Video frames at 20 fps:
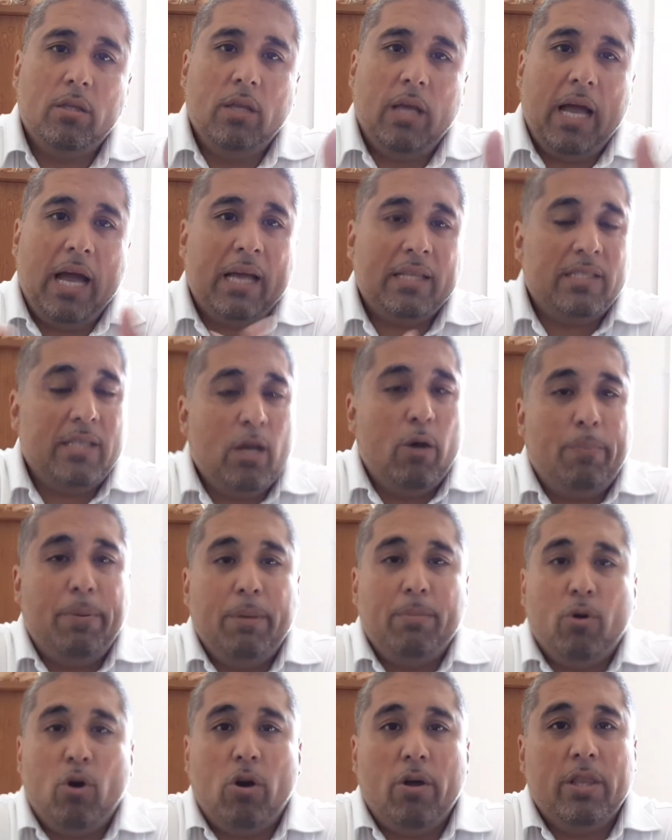I tell
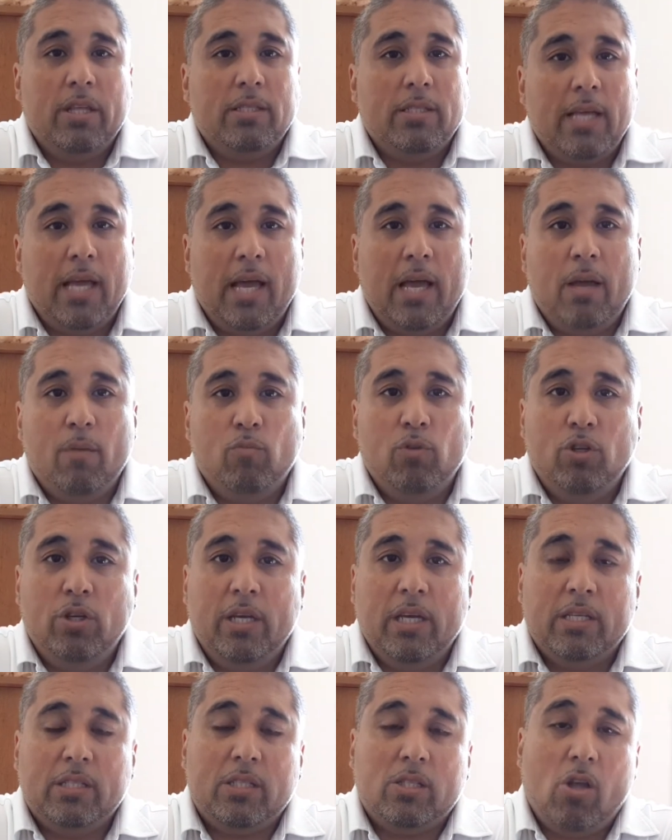people all the time, when you
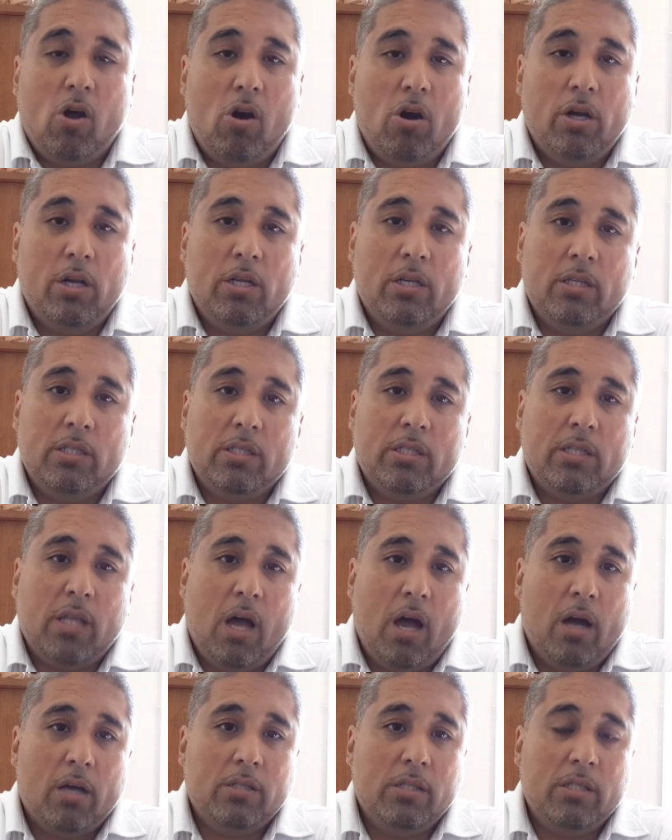get started in
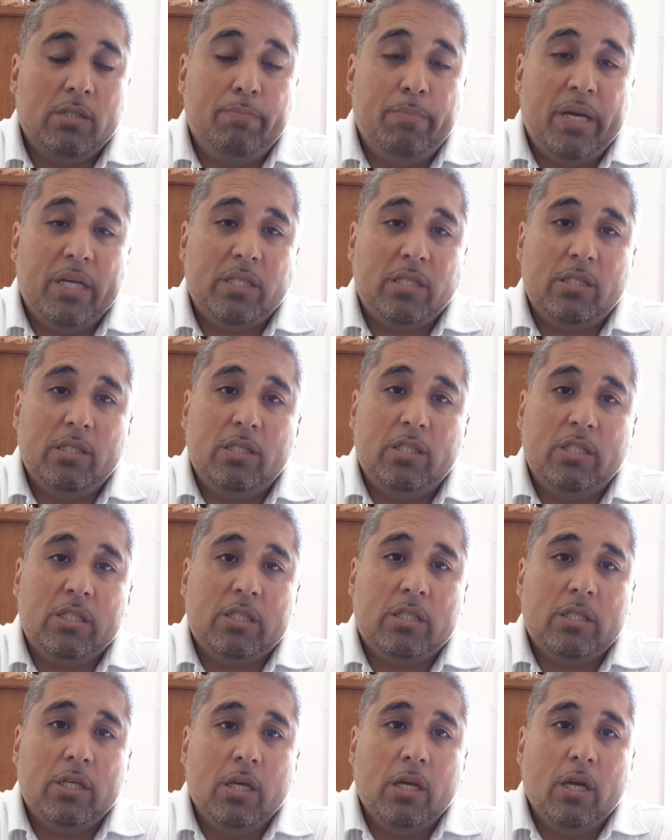stocks, it's best to
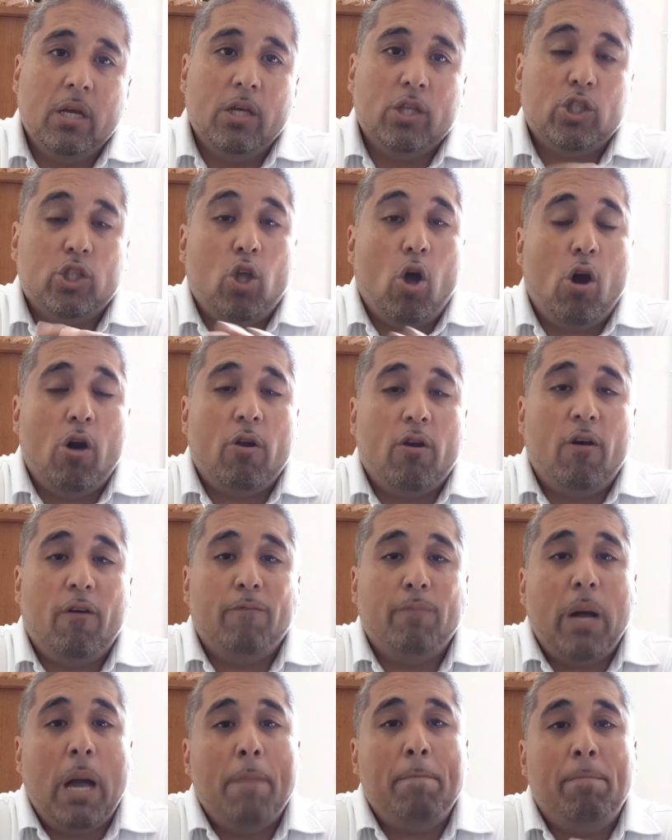just start off
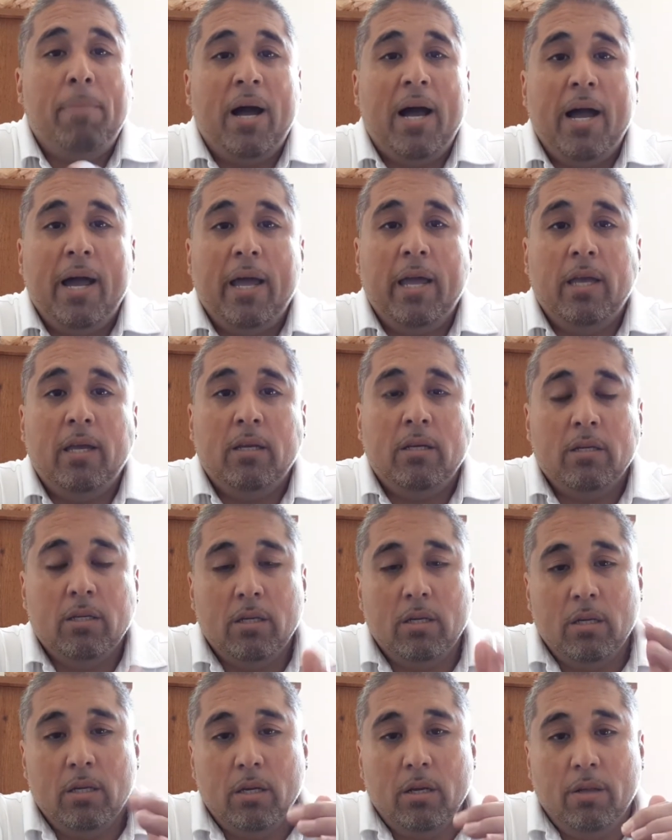by buying
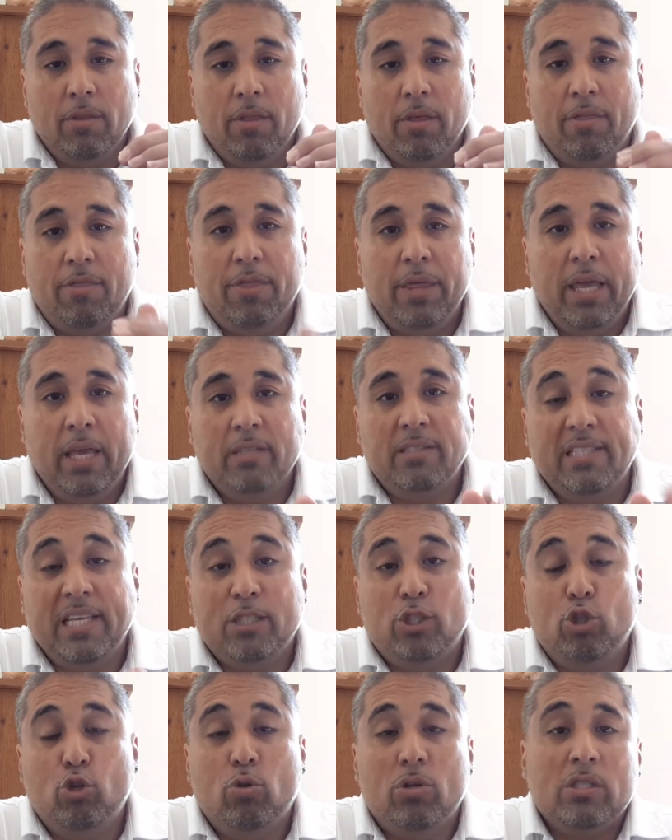the things
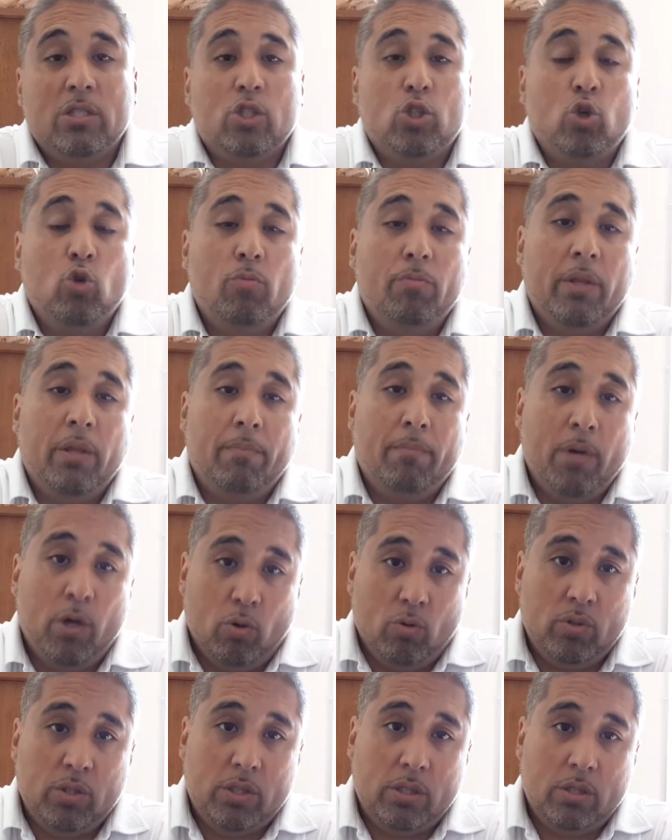that you consume the
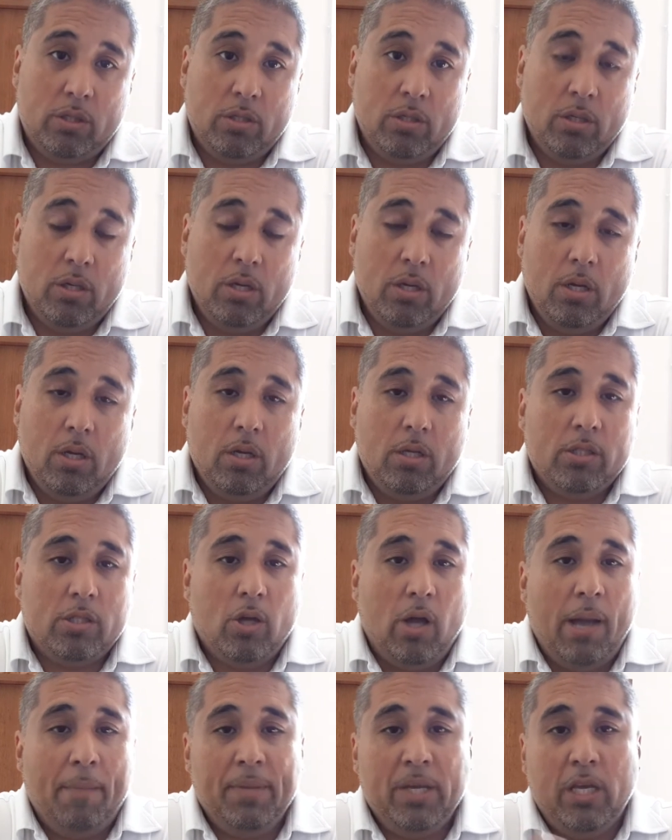most.
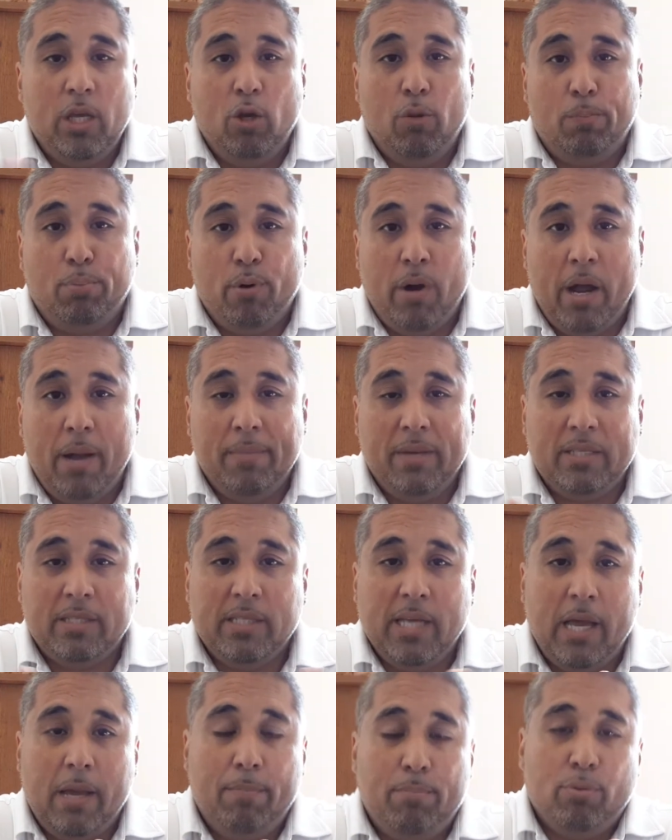So I'm going to give you a prime
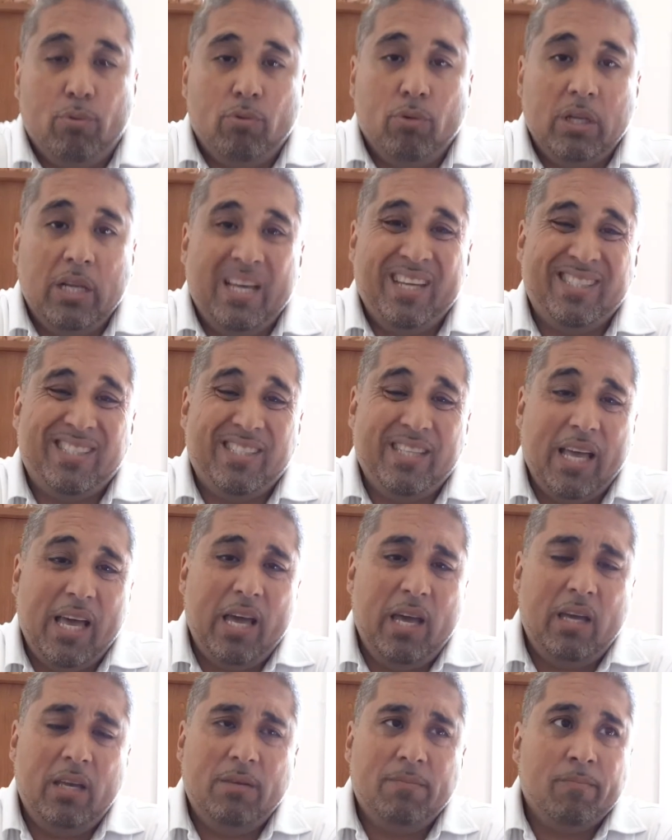example. Let's
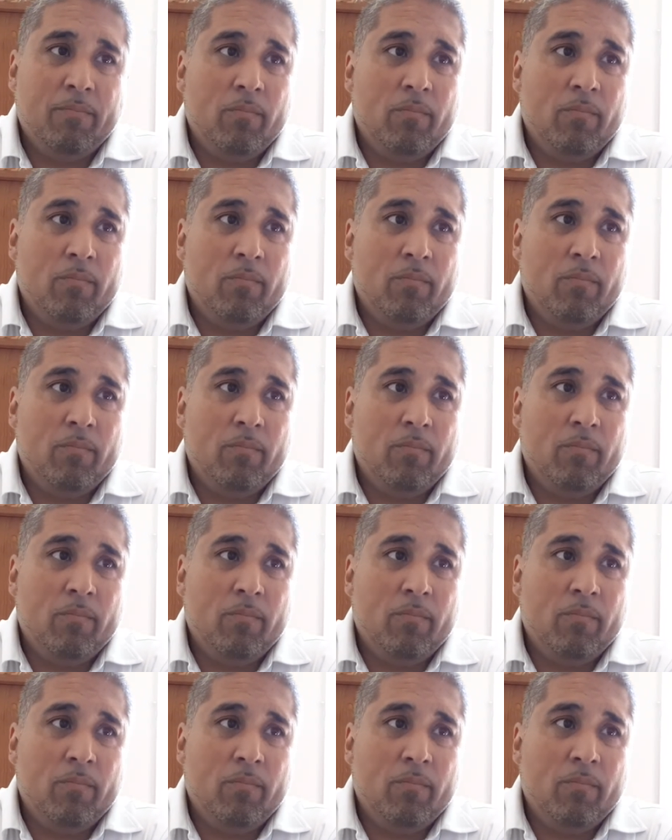say